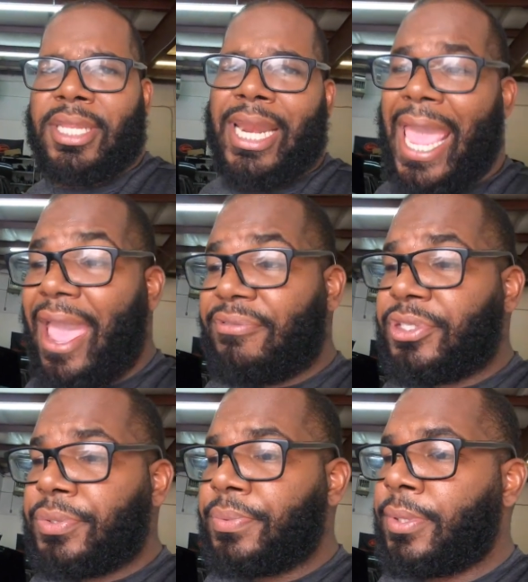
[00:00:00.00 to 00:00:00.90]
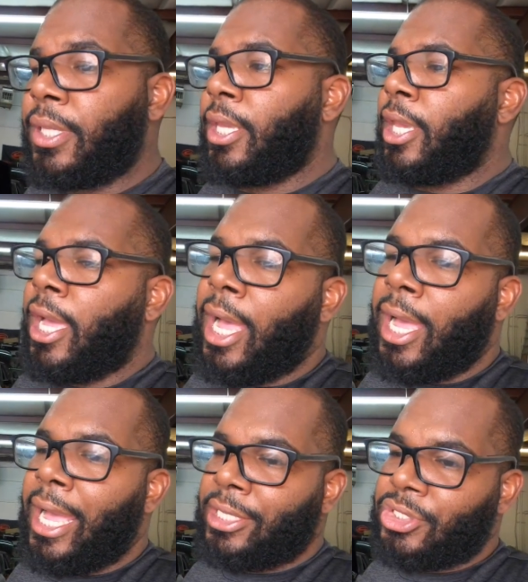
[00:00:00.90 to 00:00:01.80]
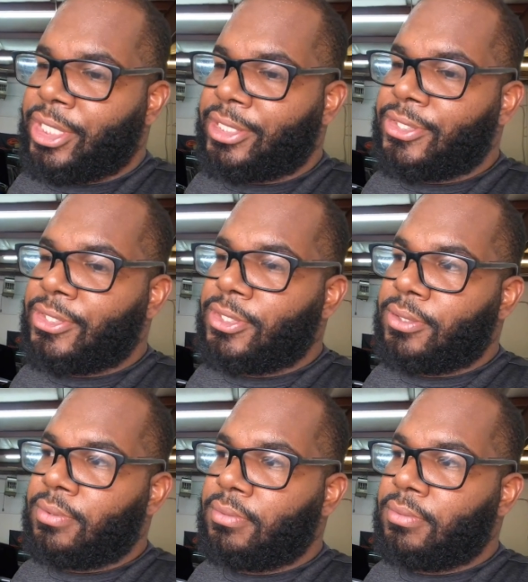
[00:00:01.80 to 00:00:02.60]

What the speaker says: than I have to. I'll just